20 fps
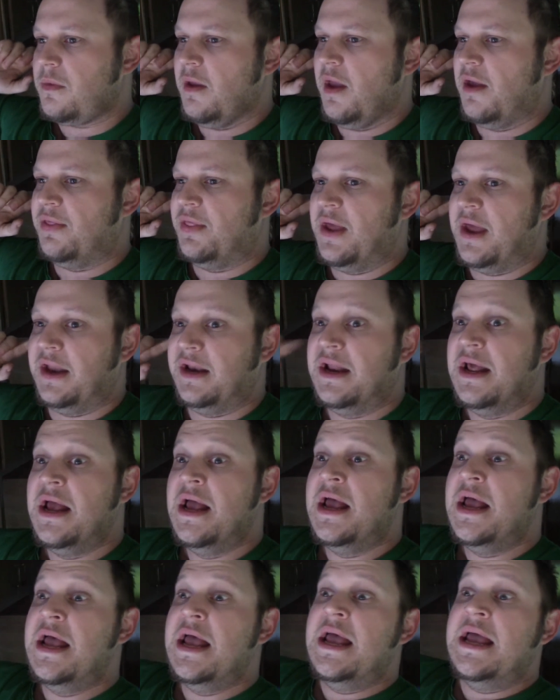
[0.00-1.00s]
And then
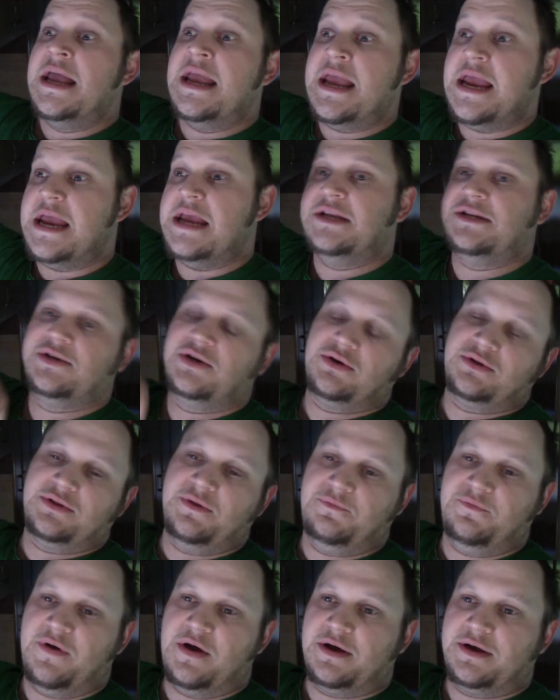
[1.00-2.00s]
he took the
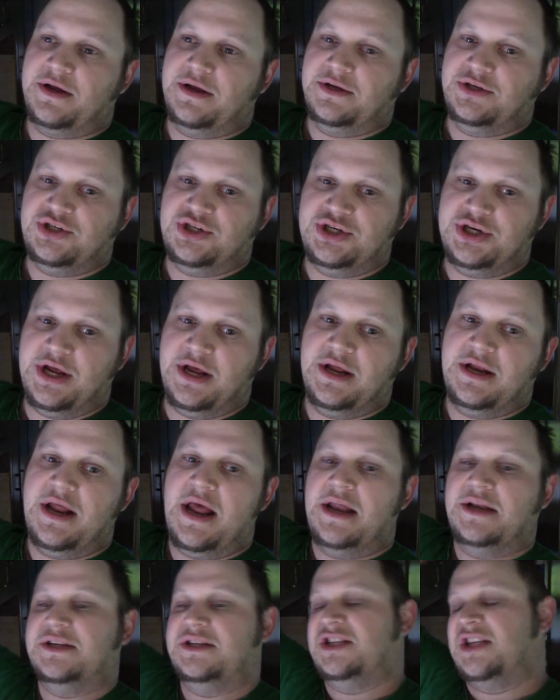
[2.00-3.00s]
fucking shit
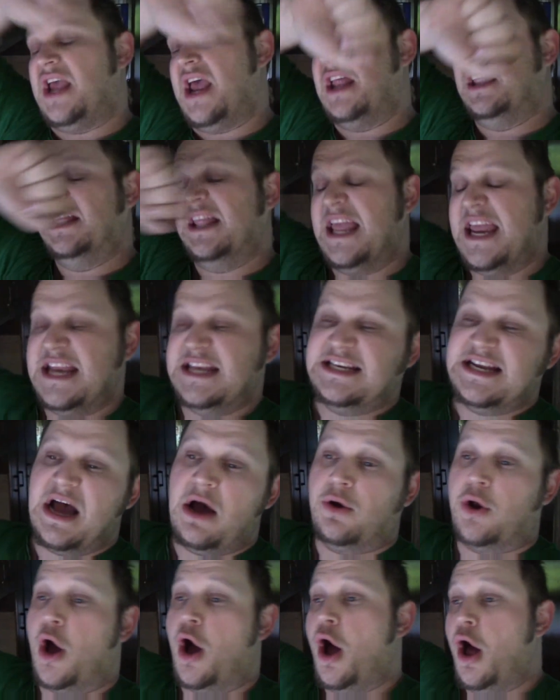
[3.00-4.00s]
and and laid
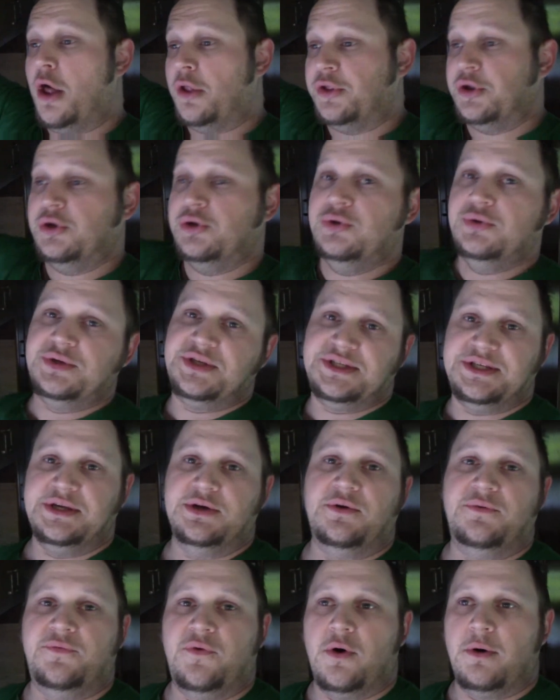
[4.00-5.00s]
down all the new
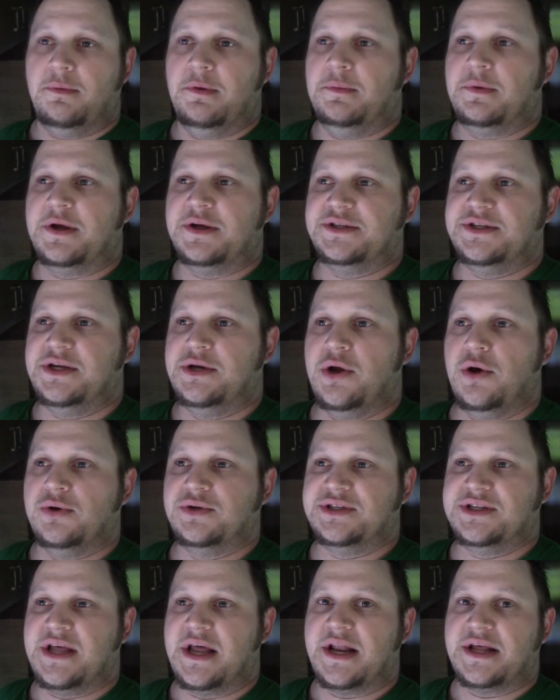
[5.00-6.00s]
seal for me because he
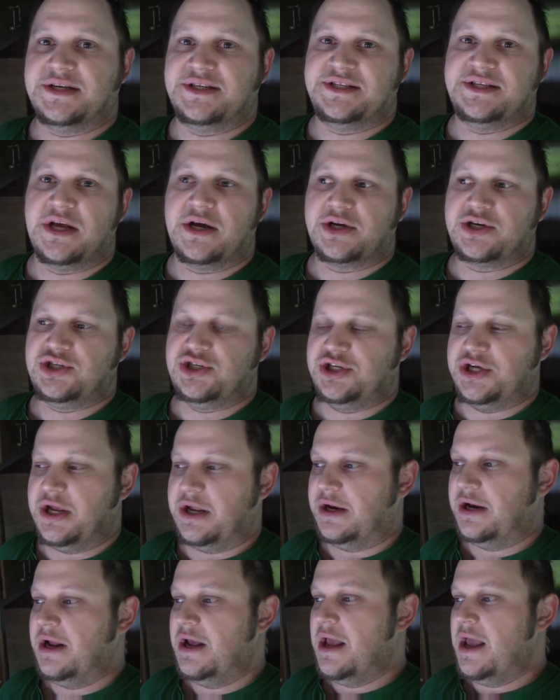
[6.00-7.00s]
knows that I suck
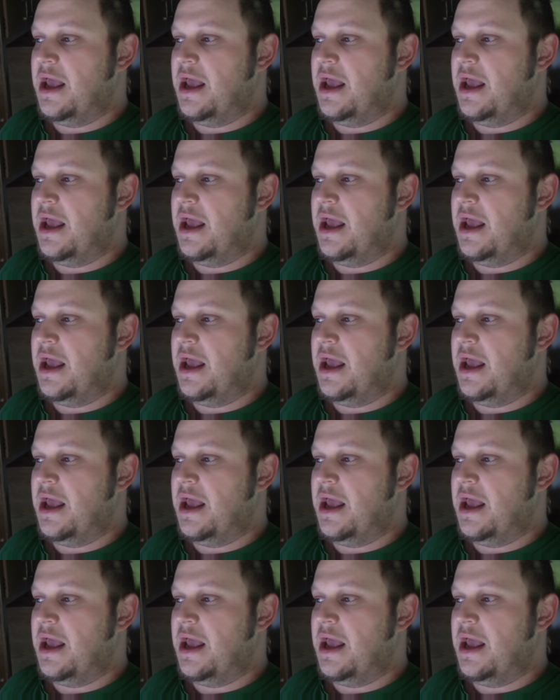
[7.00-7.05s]
shit.